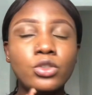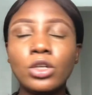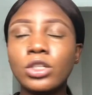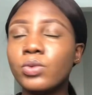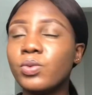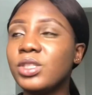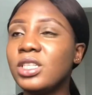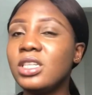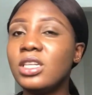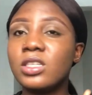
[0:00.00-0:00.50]

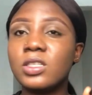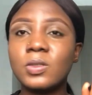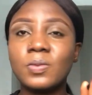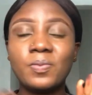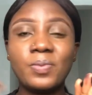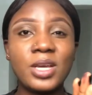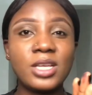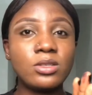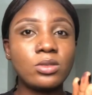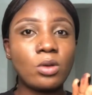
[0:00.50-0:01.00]
just within a
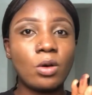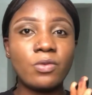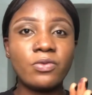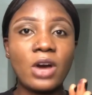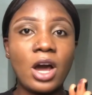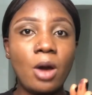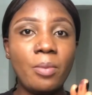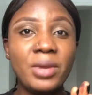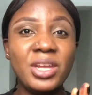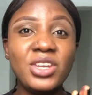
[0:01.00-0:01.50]
space of
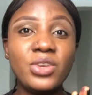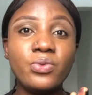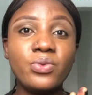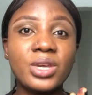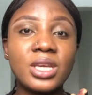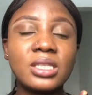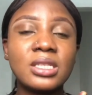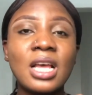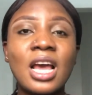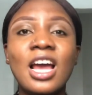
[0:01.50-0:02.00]
how many
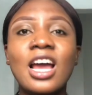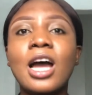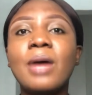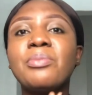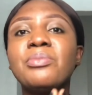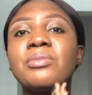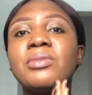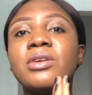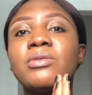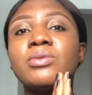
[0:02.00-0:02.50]
weeks, I've
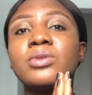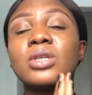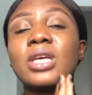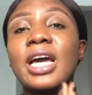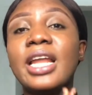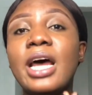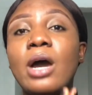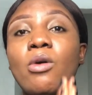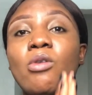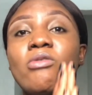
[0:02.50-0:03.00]
been able to
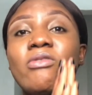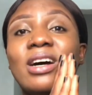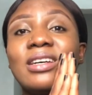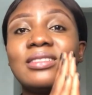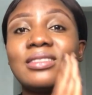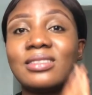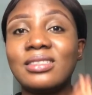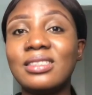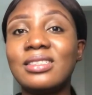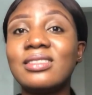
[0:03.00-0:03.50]
gather over
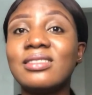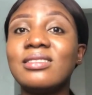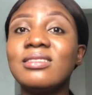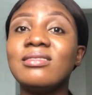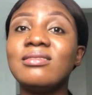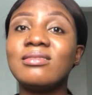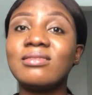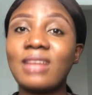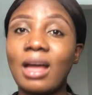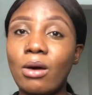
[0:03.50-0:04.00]

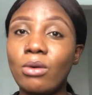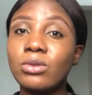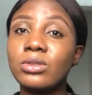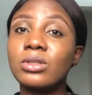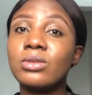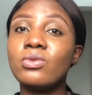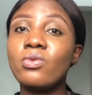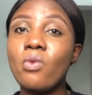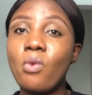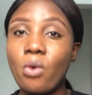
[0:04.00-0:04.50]

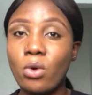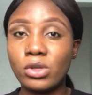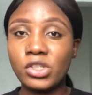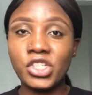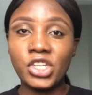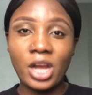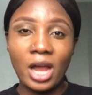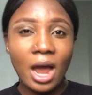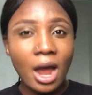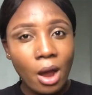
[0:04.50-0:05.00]
16,000
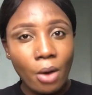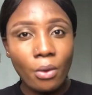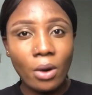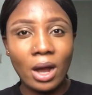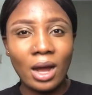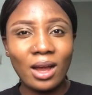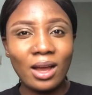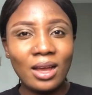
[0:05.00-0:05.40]
watch hour.